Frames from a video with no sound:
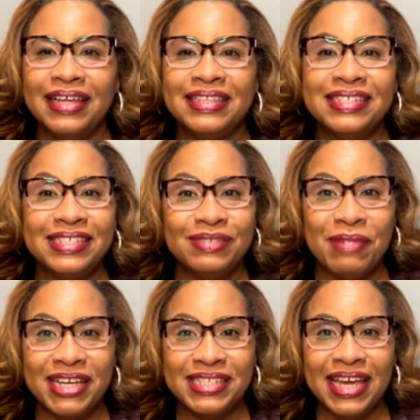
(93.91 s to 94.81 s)
This is
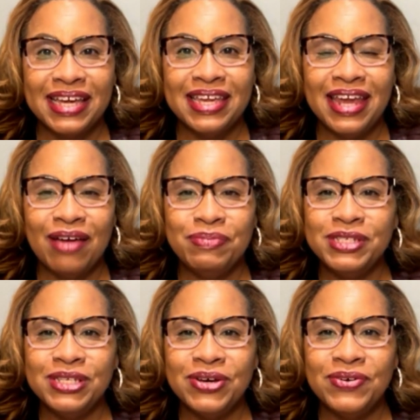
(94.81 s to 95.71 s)
my second
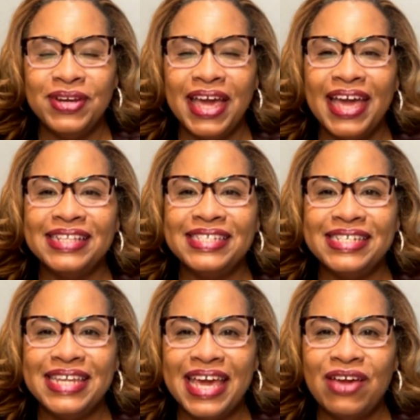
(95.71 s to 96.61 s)
episode, and
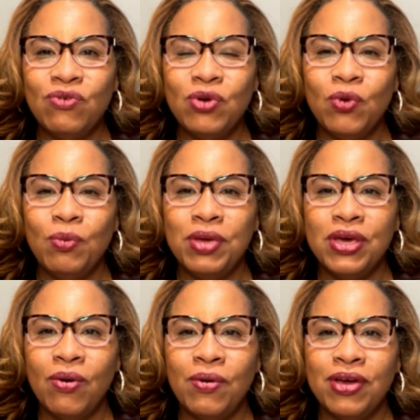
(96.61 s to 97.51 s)
today we will be
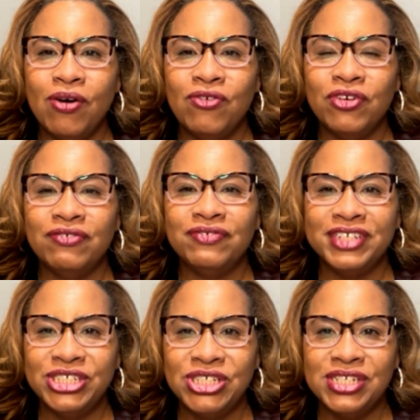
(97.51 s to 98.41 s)
going over
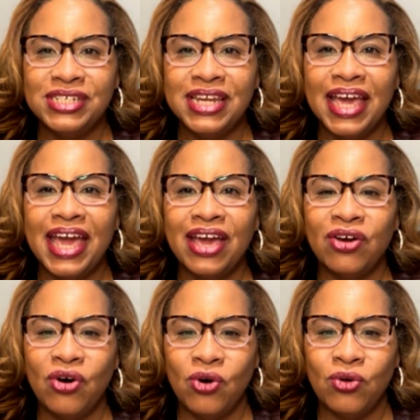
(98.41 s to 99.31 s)
vision
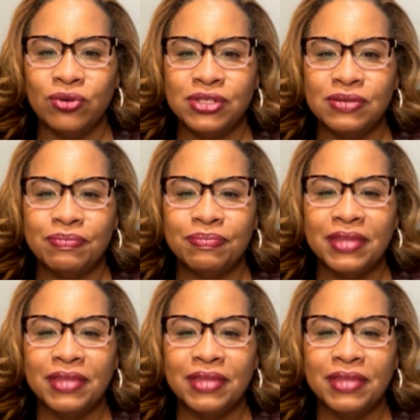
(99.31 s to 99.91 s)
and goals.